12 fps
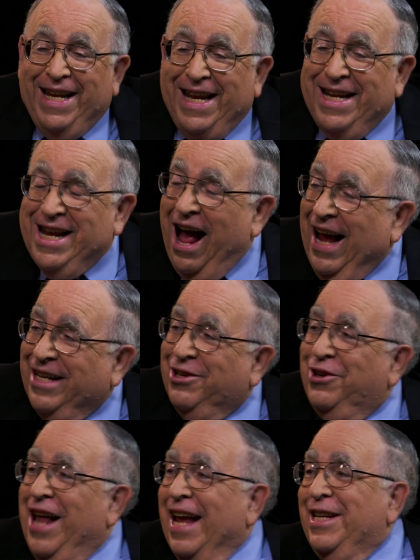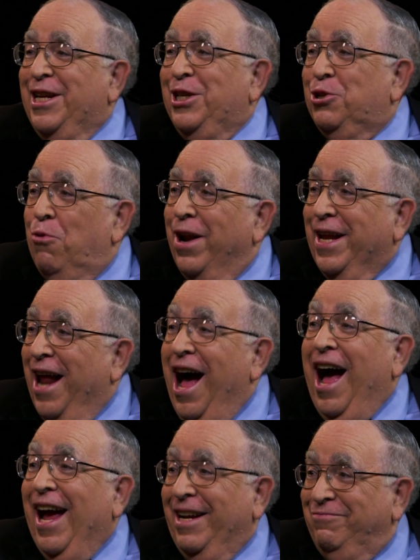didn't die till
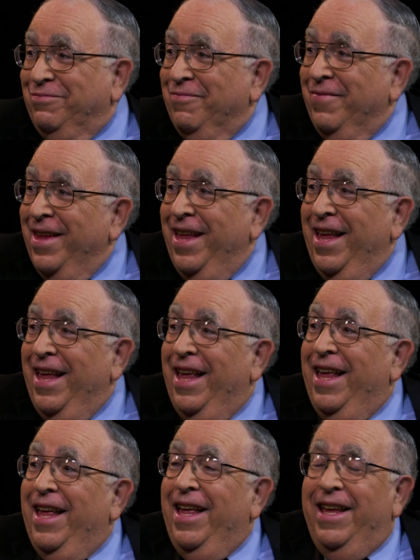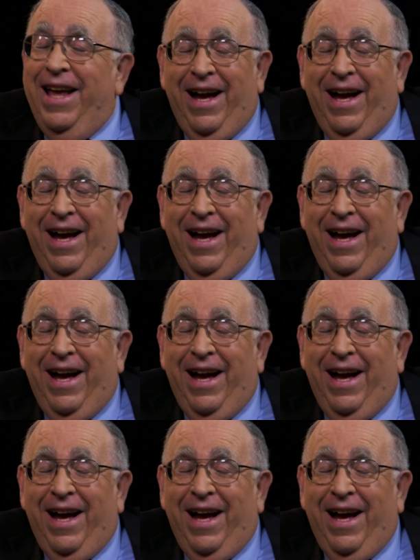1929. Yeah, that's amazing.